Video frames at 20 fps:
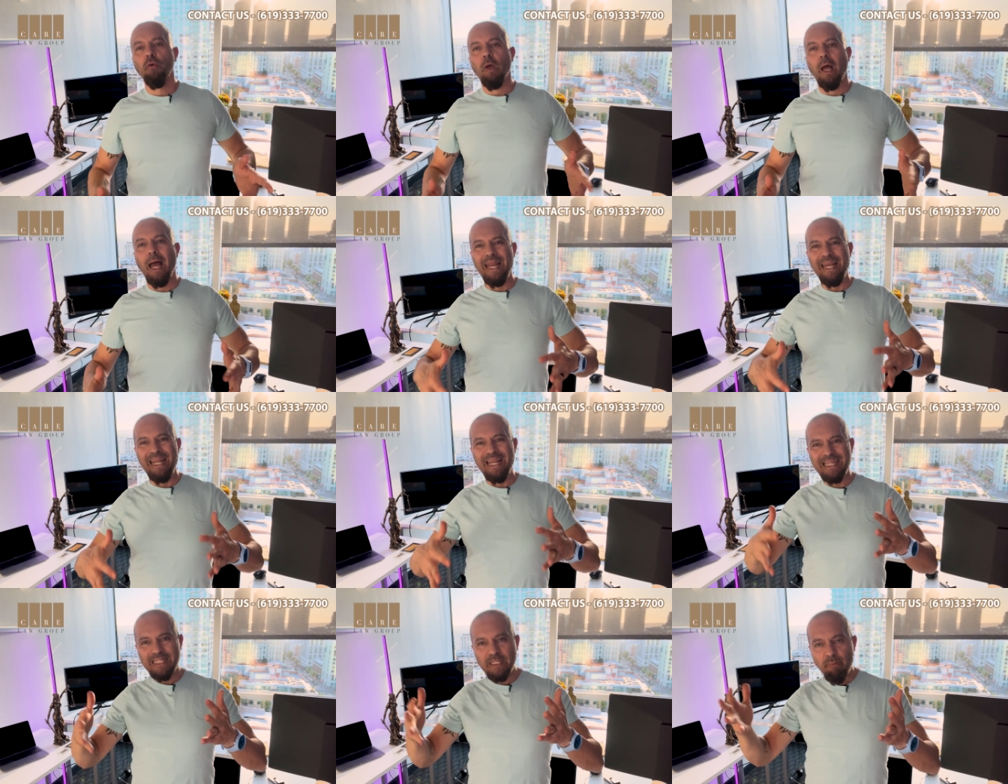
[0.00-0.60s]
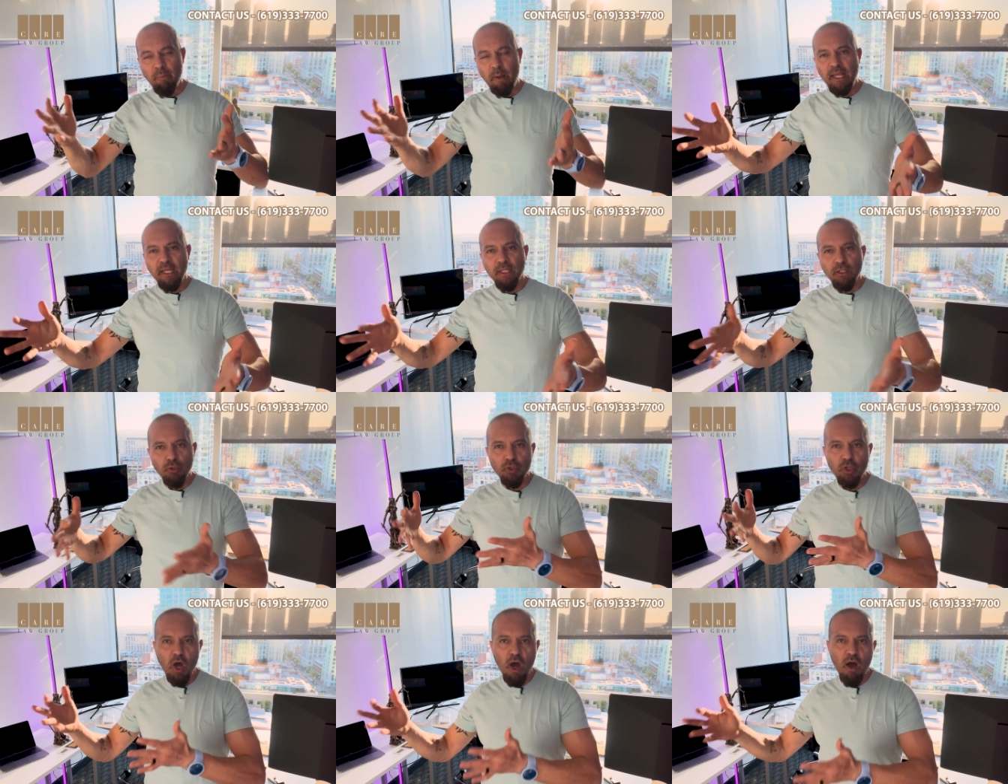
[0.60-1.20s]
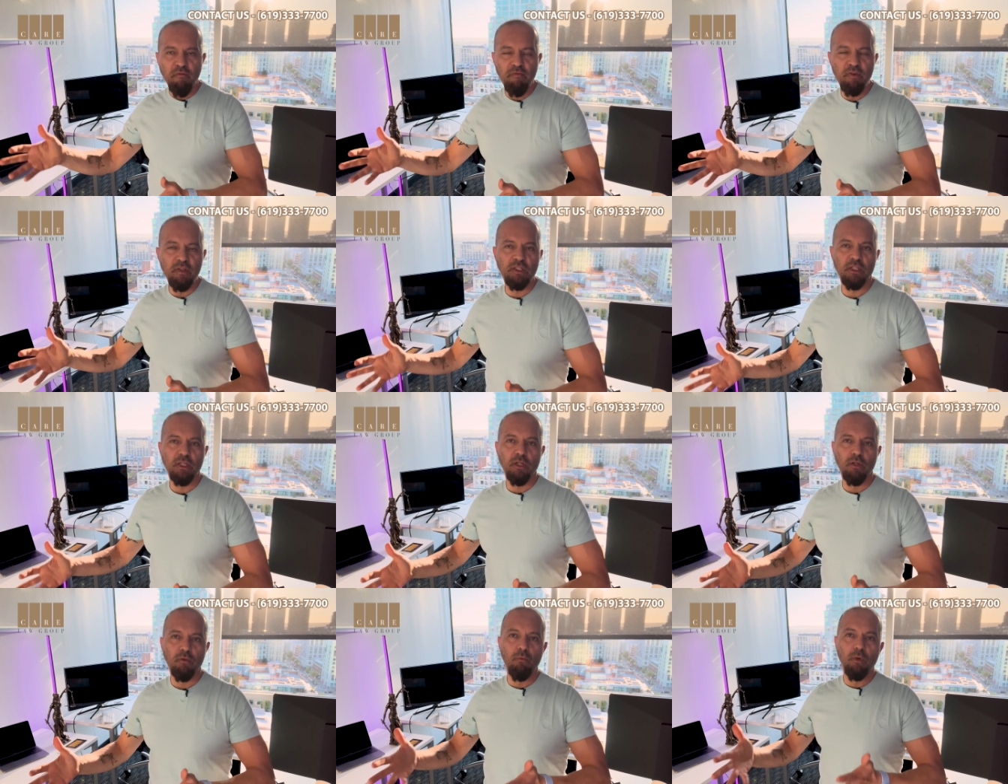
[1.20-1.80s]
and explain to the
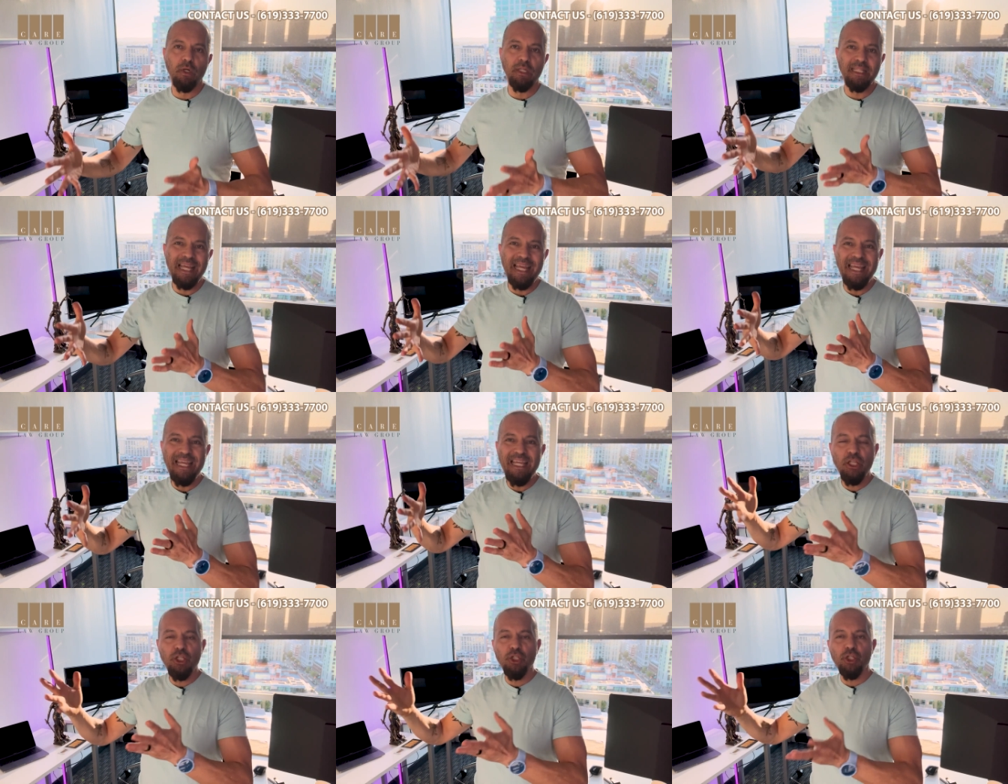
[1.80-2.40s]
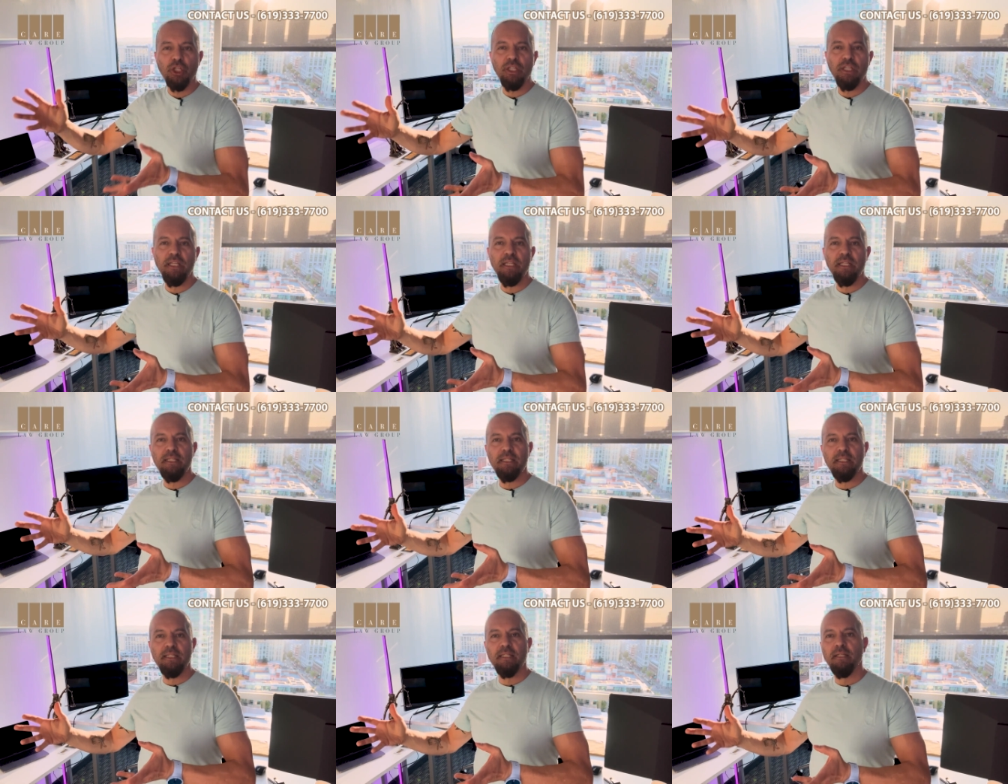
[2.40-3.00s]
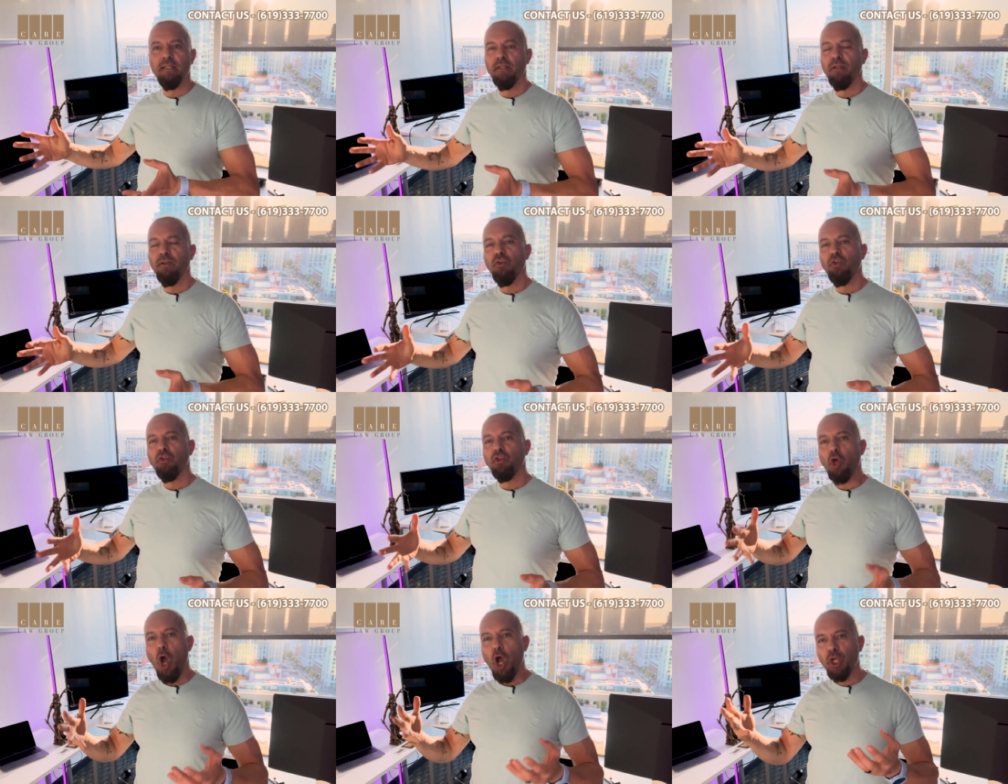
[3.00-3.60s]
officer what each of these
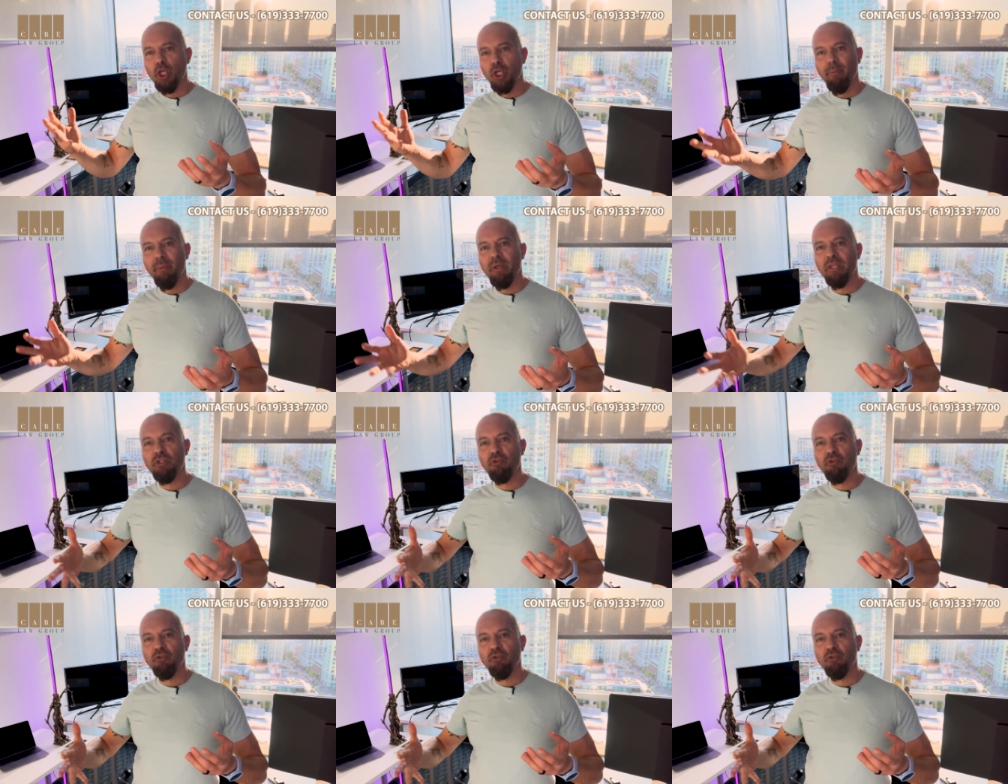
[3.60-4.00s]
documents